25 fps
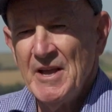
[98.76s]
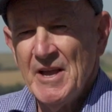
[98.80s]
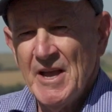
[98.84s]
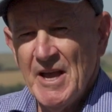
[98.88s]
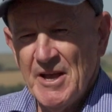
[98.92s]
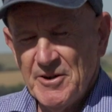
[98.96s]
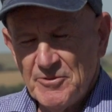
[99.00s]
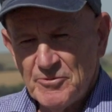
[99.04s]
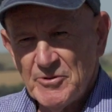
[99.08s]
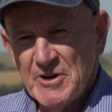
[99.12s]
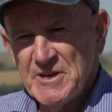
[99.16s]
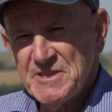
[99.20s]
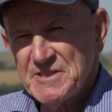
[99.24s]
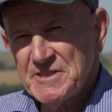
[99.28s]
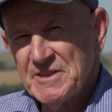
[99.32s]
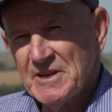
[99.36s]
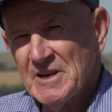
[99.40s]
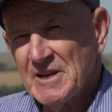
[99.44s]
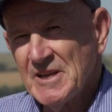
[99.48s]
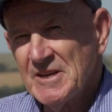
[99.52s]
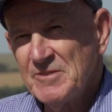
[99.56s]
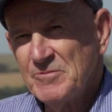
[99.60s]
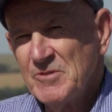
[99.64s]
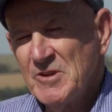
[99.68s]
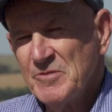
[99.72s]
And
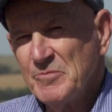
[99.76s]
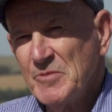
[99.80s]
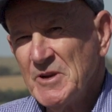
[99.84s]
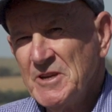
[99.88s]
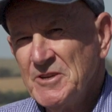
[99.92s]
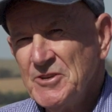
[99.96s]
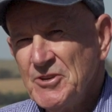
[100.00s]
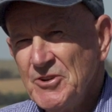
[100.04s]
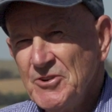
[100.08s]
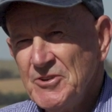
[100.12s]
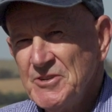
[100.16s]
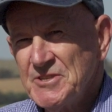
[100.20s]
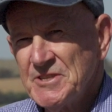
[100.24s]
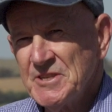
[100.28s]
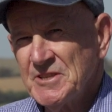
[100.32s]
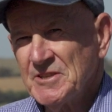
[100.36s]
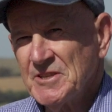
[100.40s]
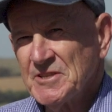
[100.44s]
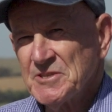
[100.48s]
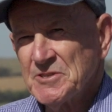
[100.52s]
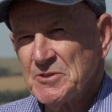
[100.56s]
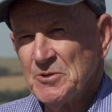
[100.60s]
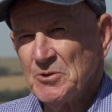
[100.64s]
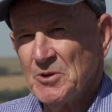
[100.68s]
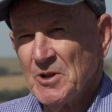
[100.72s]
recently we've been using the
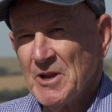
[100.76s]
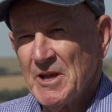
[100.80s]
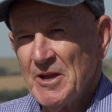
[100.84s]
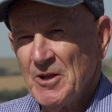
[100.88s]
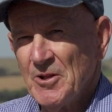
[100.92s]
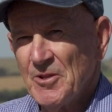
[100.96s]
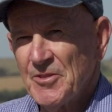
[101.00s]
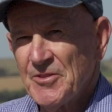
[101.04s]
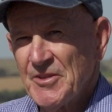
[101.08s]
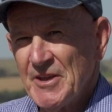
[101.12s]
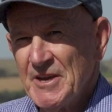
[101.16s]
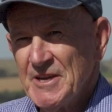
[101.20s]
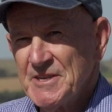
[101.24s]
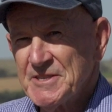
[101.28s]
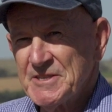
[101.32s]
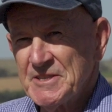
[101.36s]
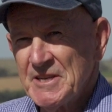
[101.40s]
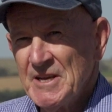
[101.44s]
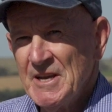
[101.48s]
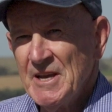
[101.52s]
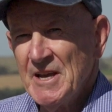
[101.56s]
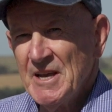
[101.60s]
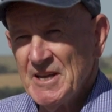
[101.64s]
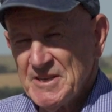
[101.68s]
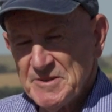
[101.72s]
soil health test
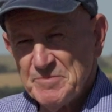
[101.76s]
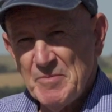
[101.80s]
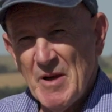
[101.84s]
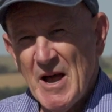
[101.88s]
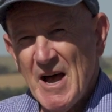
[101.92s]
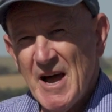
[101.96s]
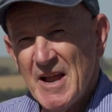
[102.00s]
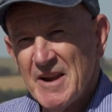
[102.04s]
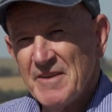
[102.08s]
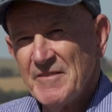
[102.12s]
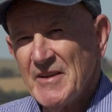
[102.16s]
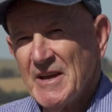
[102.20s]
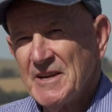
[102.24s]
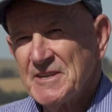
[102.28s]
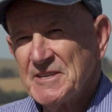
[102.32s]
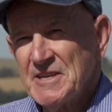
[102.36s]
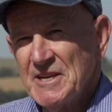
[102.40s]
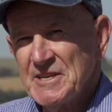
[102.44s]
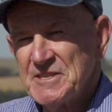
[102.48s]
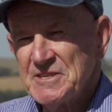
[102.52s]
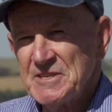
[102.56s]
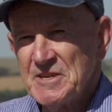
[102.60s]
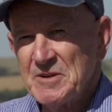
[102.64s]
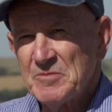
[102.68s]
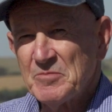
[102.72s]
as part of our
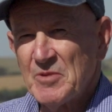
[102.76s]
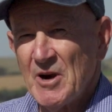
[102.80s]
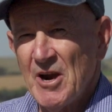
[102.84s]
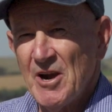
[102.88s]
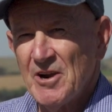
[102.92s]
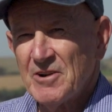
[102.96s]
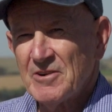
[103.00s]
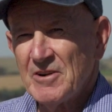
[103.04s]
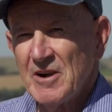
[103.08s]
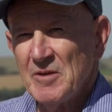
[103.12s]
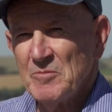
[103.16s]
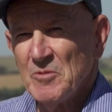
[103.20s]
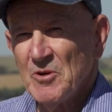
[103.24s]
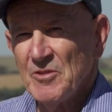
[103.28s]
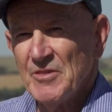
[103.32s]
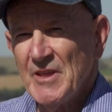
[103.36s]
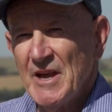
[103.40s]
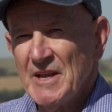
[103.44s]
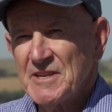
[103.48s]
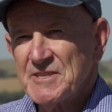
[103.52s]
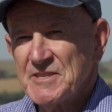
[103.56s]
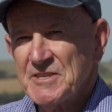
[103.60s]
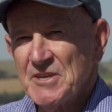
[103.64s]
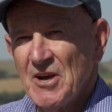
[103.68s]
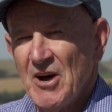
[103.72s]
testing program on
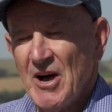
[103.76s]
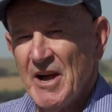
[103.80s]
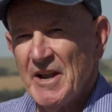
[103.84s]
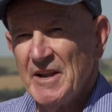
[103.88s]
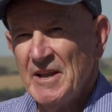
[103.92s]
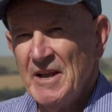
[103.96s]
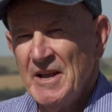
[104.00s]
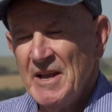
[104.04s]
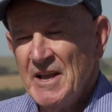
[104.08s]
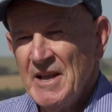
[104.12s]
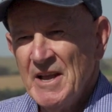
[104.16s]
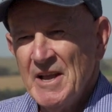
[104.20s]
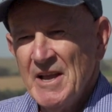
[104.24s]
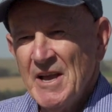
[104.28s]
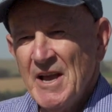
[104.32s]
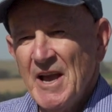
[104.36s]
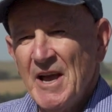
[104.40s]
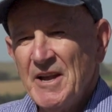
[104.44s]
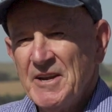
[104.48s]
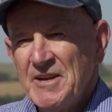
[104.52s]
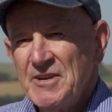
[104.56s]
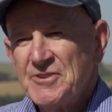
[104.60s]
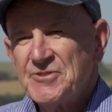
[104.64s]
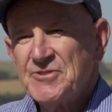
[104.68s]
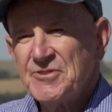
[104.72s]
that site.
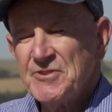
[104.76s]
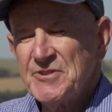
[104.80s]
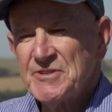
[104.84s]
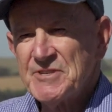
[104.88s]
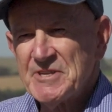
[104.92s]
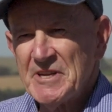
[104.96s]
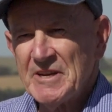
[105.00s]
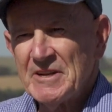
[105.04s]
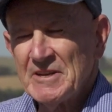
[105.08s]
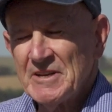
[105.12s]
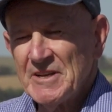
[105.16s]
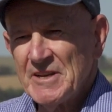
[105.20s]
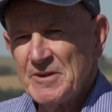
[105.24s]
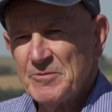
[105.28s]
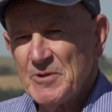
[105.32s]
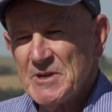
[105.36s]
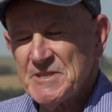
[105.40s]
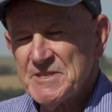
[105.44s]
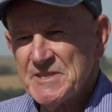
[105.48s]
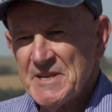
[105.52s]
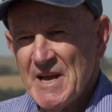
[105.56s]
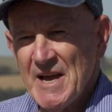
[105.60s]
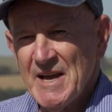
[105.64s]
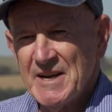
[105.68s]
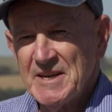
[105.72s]
And interestingly, we're
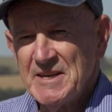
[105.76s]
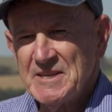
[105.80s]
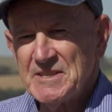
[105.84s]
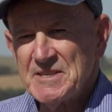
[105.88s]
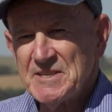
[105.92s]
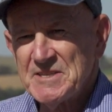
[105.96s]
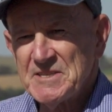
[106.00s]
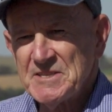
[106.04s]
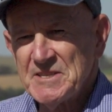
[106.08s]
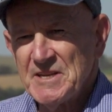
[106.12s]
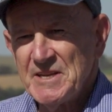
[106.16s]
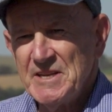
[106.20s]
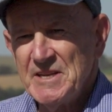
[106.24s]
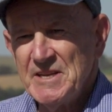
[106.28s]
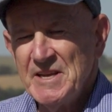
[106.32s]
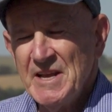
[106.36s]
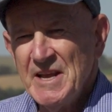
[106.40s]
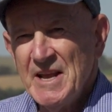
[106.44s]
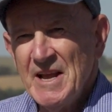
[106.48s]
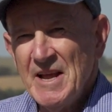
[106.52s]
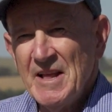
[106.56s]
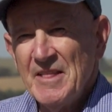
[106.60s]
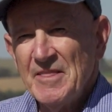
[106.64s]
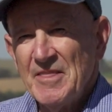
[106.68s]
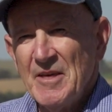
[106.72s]
starting to see
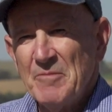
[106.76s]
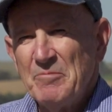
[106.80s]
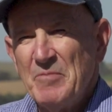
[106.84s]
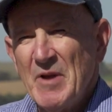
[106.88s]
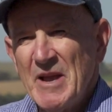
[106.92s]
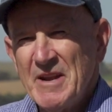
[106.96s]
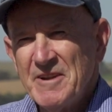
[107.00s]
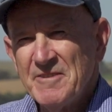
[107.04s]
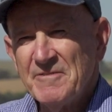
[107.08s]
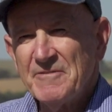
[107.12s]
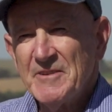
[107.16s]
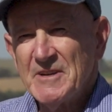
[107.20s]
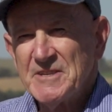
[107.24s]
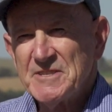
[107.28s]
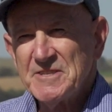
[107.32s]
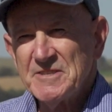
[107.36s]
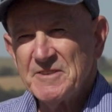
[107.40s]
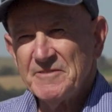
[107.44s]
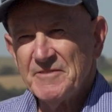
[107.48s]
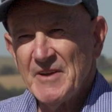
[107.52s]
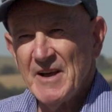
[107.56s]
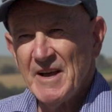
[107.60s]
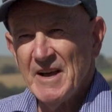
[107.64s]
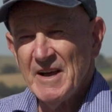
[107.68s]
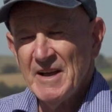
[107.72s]
the benefits of
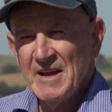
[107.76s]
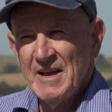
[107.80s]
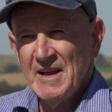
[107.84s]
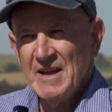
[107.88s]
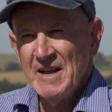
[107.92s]
a